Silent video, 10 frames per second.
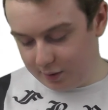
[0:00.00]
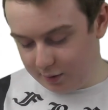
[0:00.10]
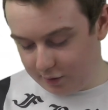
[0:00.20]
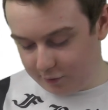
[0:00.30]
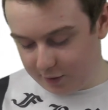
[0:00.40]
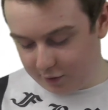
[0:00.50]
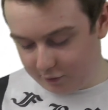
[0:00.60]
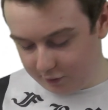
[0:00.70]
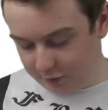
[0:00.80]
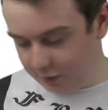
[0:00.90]

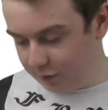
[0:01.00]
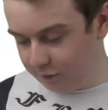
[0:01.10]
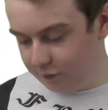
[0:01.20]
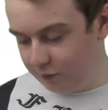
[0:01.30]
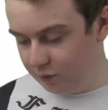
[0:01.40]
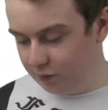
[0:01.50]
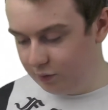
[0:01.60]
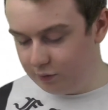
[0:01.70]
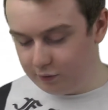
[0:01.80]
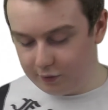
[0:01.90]
especially if your
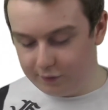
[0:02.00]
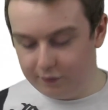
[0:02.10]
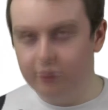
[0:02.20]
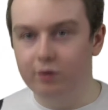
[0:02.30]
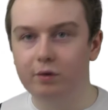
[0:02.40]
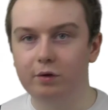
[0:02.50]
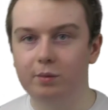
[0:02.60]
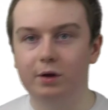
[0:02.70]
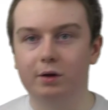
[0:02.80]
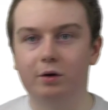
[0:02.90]
stuff is going to
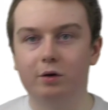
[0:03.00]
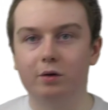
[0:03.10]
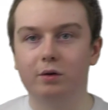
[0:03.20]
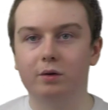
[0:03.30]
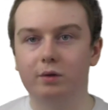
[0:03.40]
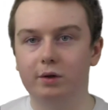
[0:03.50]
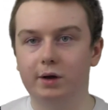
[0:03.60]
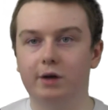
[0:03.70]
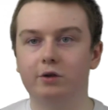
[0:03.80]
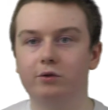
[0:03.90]
be on the
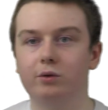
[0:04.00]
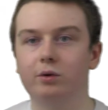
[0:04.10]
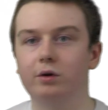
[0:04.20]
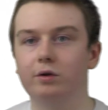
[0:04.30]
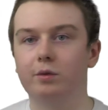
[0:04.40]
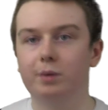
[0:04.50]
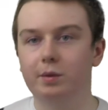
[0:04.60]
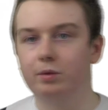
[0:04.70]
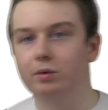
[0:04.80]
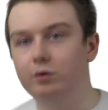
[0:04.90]
dance floor and you've got
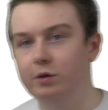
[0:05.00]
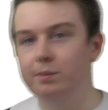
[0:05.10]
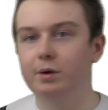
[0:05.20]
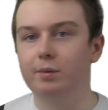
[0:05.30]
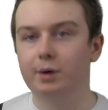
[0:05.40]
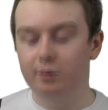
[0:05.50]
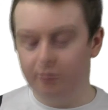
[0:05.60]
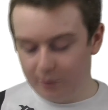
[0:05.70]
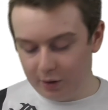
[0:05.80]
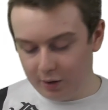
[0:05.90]
people jumping about
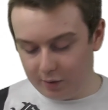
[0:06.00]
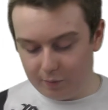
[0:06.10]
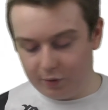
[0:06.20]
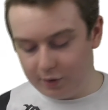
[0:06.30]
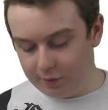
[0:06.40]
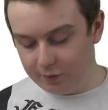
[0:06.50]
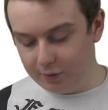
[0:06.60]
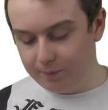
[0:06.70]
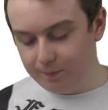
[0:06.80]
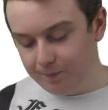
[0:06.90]
and whatever.
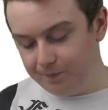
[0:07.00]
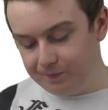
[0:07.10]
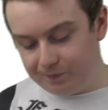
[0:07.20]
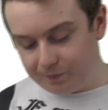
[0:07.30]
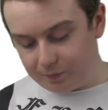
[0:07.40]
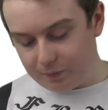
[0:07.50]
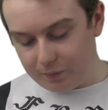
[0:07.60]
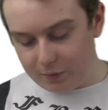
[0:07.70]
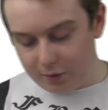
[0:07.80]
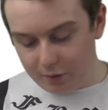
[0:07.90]

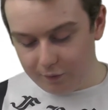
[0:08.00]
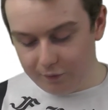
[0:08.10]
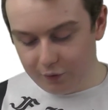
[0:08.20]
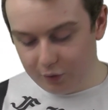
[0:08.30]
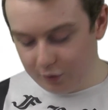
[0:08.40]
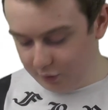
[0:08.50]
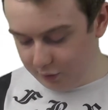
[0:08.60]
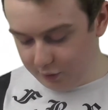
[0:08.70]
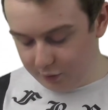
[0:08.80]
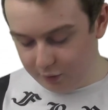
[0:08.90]
For
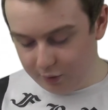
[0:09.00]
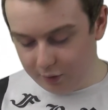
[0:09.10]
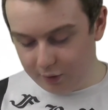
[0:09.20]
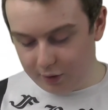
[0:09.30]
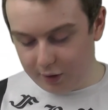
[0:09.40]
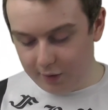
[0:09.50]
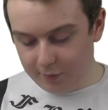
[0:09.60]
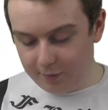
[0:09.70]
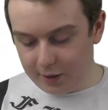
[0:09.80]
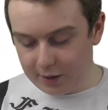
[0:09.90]
your cable
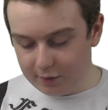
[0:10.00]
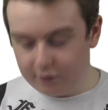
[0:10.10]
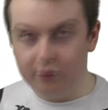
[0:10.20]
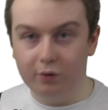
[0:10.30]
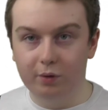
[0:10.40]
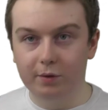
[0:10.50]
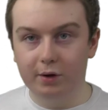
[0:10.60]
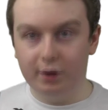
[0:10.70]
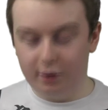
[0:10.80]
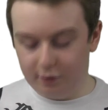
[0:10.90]
bags and equipment
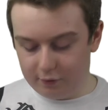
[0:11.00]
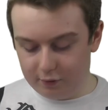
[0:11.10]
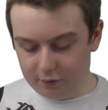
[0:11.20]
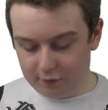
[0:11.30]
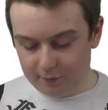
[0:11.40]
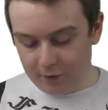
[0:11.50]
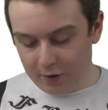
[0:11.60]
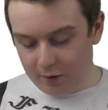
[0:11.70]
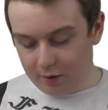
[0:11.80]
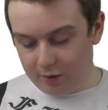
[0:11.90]
cases,
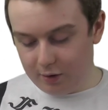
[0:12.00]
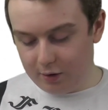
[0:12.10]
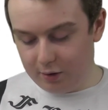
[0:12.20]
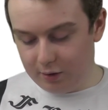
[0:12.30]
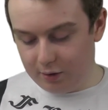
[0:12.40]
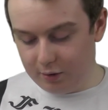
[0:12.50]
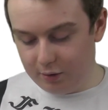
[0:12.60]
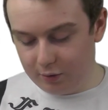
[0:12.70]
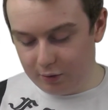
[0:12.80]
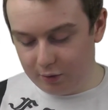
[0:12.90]

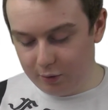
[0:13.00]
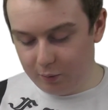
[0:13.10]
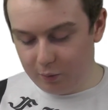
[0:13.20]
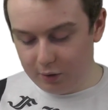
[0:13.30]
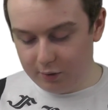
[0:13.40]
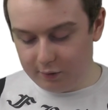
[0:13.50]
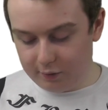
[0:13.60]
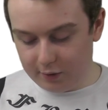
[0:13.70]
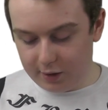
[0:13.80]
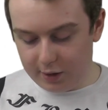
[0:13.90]
you're going to want to
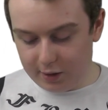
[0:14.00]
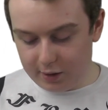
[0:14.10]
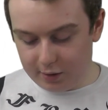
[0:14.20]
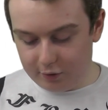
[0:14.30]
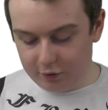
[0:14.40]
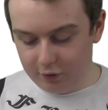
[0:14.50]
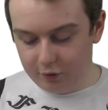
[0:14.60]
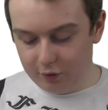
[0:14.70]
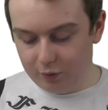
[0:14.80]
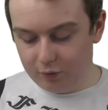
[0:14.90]
get a
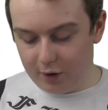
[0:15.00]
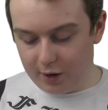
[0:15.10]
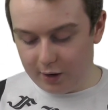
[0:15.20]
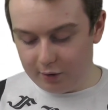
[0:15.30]
2U rack